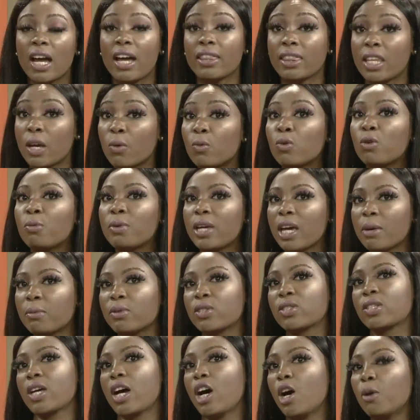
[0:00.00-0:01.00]
and they will be
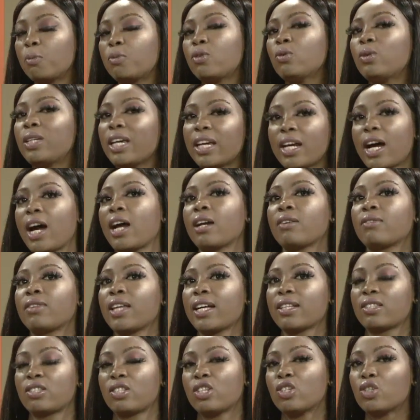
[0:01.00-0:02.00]
able to help you get out of
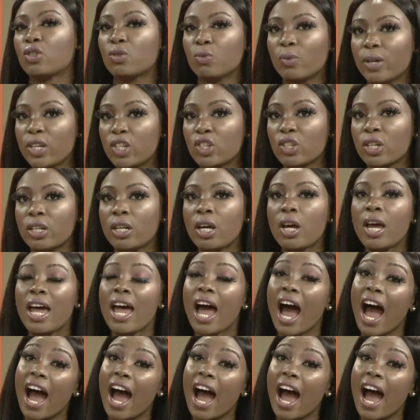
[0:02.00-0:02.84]
that situation.